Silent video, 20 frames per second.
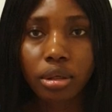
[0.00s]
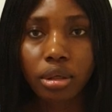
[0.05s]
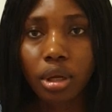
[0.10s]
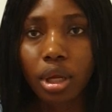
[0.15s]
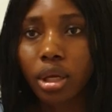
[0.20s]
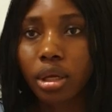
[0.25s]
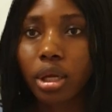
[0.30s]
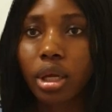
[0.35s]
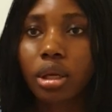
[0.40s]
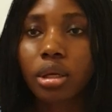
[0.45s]

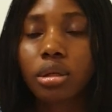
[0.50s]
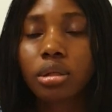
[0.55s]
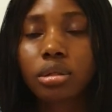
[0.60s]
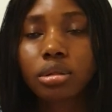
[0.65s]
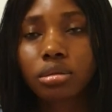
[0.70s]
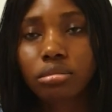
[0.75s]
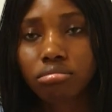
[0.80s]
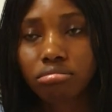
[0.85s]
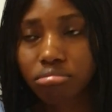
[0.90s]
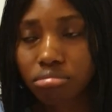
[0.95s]
and then
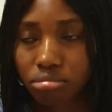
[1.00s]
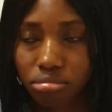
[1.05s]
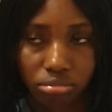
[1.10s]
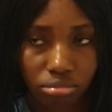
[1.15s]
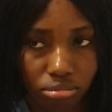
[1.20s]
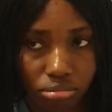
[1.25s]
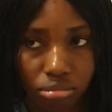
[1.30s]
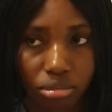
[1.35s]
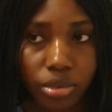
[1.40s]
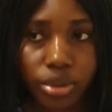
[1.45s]

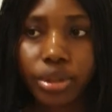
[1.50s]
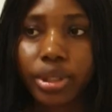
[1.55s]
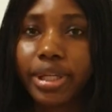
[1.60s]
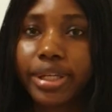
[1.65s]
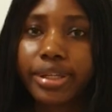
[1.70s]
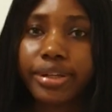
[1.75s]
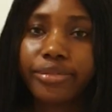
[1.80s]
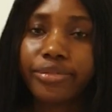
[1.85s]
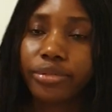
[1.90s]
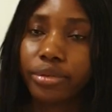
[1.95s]
you
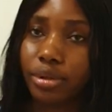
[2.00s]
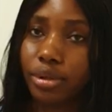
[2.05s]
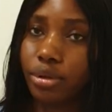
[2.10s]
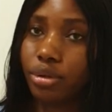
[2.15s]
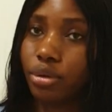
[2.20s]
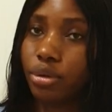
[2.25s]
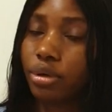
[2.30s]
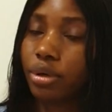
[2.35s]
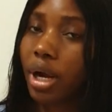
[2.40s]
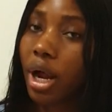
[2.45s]
live in
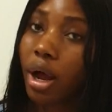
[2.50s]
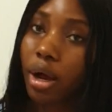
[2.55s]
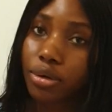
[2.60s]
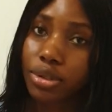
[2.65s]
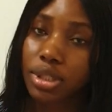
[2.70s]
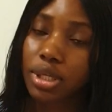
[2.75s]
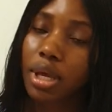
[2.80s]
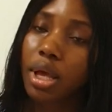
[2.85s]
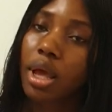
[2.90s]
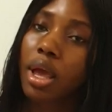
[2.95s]
your
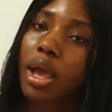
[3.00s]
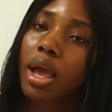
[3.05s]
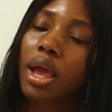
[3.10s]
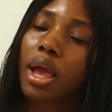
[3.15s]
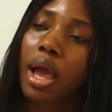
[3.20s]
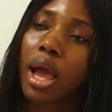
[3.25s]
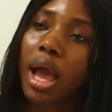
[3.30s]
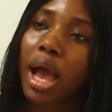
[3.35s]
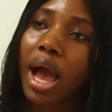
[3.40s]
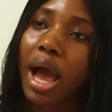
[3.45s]
house.
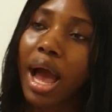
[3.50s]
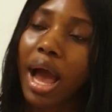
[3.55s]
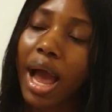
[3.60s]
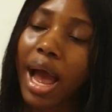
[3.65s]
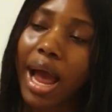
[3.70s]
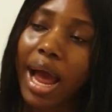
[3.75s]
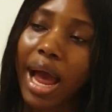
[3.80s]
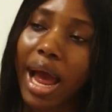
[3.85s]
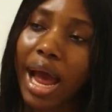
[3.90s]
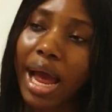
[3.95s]

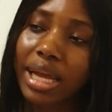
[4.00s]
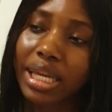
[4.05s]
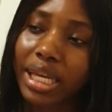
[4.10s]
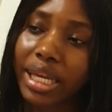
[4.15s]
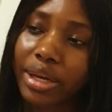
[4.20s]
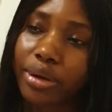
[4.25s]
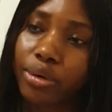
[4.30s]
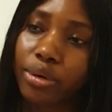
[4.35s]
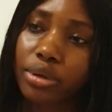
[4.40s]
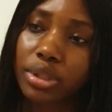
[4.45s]

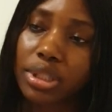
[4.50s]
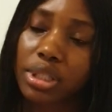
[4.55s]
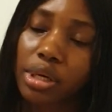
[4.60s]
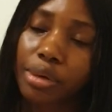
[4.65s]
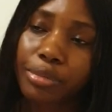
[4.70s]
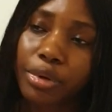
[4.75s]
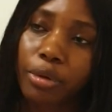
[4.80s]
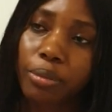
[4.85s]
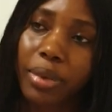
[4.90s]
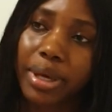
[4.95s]
You know,
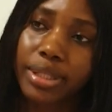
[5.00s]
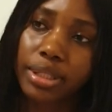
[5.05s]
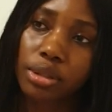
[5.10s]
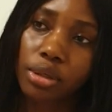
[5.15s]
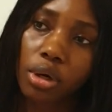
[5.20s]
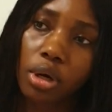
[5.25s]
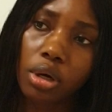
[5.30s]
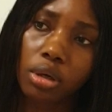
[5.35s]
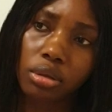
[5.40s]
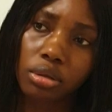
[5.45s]
some people might say,
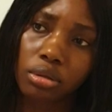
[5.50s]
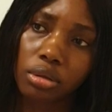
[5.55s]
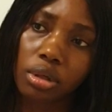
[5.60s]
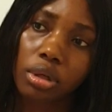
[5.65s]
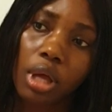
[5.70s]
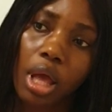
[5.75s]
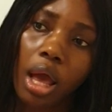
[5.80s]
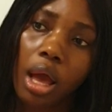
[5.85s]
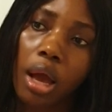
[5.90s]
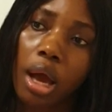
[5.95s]
oh,
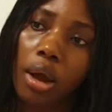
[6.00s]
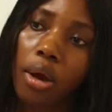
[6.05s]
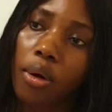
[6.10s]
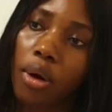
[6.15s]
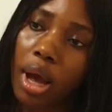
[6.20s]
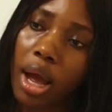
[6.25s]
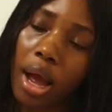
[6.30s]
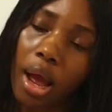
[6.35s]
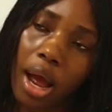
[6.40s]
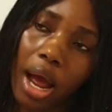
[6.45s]

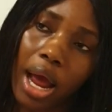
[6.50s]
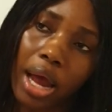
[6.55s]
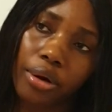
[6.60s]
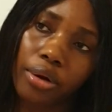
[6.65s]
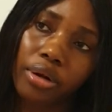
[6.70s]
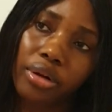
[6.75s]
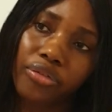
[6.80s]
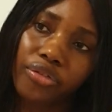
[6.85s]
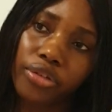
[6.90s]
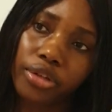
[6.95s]
I
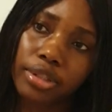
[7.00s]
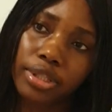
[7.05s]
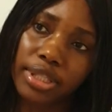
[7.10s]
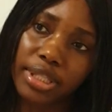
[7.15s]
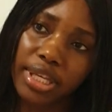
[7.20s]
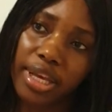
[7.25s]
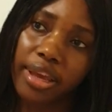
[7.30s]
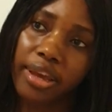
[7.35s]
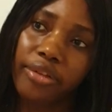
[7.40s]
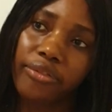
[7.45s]
don't feel
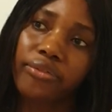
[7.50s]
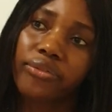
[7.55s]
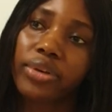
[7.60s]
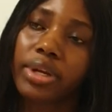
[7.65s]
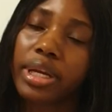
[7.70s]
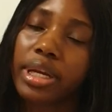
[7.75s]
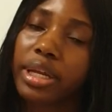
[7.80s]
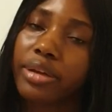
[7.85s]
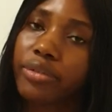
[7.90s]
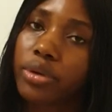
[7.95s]
safe
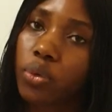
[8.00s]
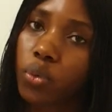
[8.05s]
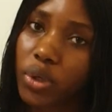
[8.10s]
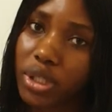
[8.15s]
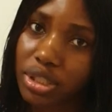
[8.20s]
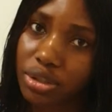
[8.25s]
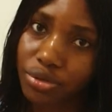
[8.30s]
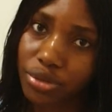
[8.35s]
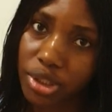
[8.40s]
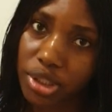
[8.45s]
living
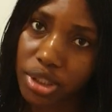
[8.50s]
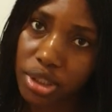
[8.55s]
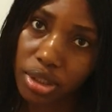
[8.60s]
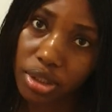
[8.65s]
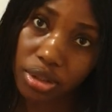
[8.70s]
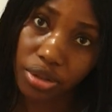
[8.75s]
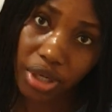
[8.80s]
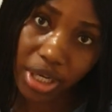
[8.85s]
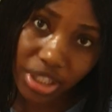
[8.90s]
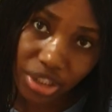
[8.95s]
with
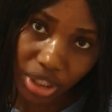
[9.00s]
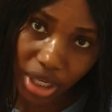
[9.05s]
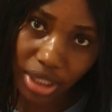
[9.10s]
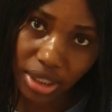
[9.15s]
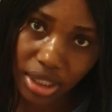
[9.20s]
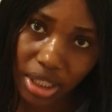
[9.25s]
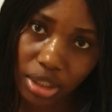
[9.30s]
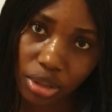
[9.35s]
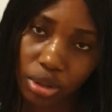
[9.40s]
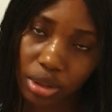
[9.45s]

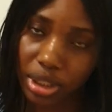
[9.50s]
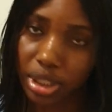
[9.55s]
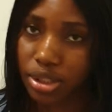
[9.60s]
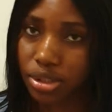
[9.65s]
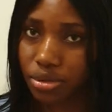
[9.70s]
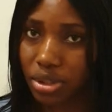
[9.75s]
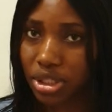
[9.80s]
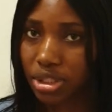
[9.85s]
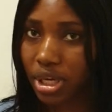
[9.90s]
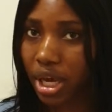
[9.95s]
strangers, a total
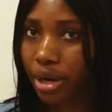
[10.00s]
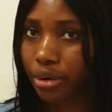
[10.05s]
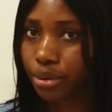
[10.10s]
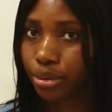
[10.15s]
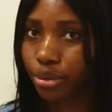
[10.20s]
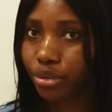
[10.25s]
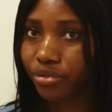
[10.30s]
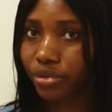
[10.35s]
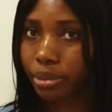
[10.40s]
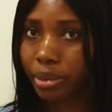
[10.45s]
stranger I don't
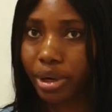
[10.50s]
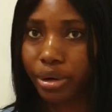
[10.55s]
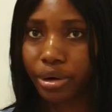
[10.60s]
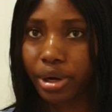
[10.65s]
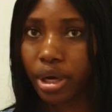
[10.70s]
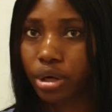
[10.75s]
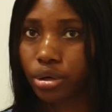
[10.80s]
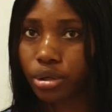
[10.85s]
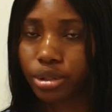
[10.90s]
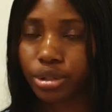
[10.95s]
know from
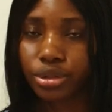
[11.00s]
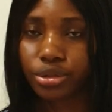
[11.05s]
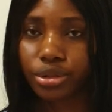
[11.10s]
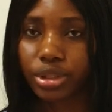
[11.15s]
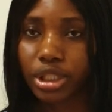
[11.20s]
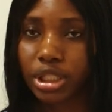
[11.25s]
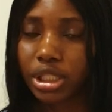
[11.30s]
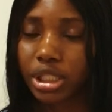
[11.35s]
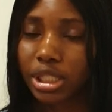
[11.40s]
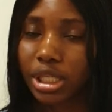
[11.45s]
another
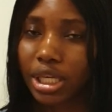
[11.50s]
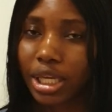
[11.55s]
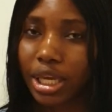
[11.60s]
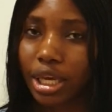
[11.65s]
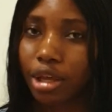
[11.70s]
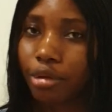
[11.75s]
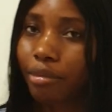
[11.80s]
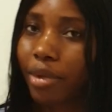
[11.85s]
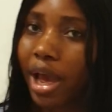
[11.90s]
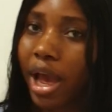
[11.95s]
country
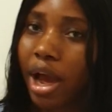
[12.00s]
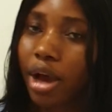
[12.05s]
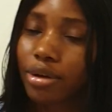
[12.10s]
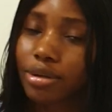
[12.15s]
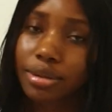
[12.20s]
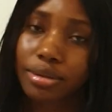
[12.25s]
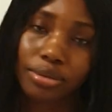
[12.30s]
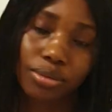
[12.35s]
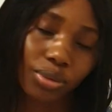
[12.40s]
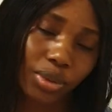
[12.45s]
in my
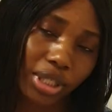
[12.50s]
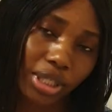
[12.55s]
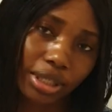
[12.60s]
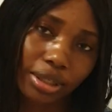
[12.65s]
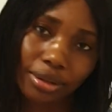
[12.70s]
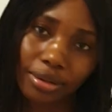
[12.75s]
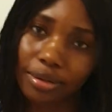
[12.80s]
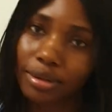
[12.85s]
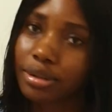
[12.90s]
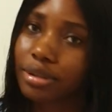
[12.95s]
house. Well,
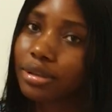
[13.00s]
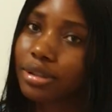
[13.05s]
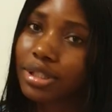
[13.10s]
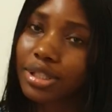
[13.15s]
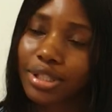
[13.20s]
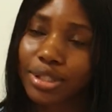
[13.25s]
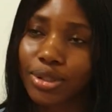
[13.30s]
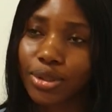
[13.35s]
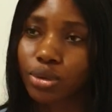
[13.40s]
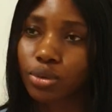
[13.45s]

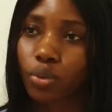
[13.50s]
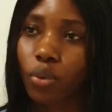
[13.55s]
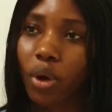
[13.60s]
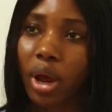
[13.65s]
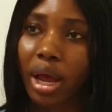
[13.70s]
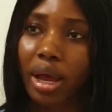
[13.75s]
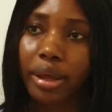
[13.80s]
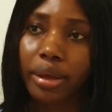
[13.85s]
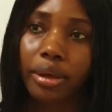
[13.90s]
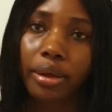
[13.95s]
this is
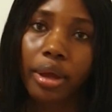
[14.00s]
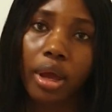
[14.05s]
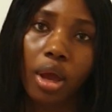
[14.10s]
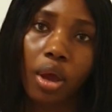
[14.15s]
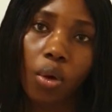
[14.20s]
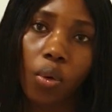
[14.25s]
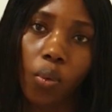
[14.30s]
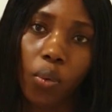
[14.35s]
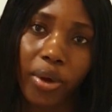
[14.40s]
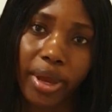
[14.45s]
why
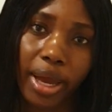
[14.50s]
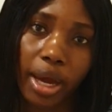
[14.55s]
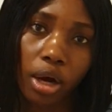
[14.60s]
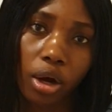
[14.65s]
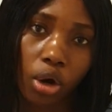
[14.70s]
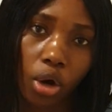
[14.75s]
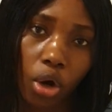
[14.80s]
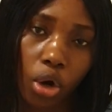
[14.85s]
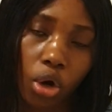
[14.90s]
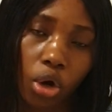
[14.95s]
we are
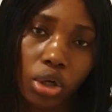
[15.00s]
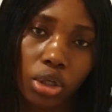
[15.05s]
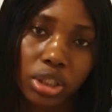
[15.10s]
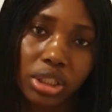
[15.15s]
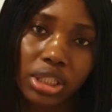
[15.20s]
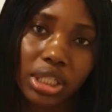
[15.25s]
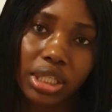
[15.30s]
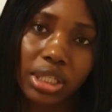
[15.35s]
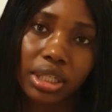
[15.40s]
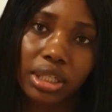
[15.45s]
called